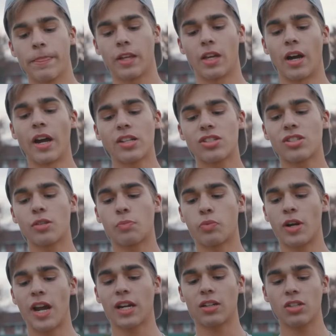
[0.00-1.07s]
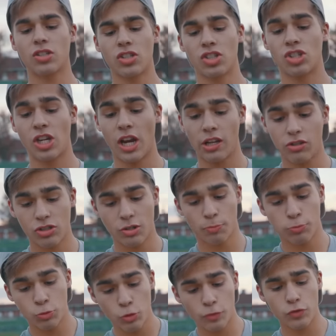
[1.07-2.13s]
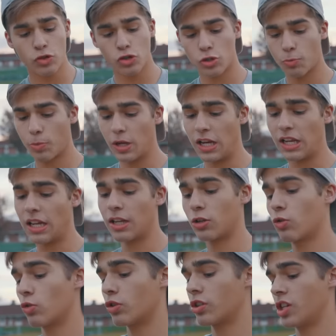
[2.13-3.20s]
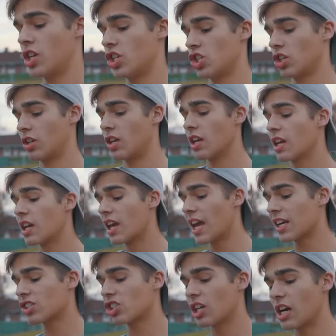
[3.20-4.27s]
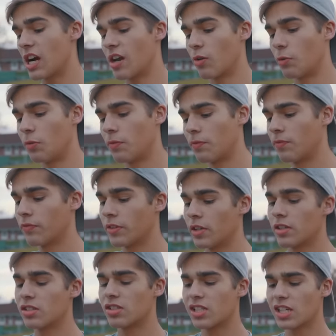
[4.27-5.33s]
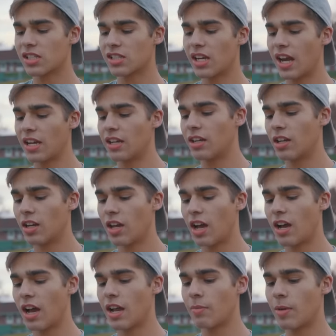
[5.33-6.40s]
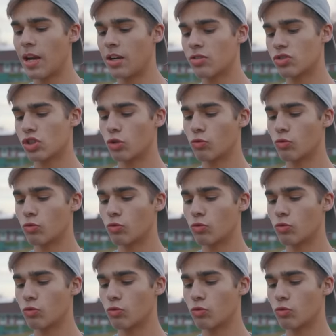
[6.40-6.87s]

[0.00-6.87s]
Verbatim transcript: Constant practice and challenge improves your speed and coordination. Hexagonal, six-sided, high bounce,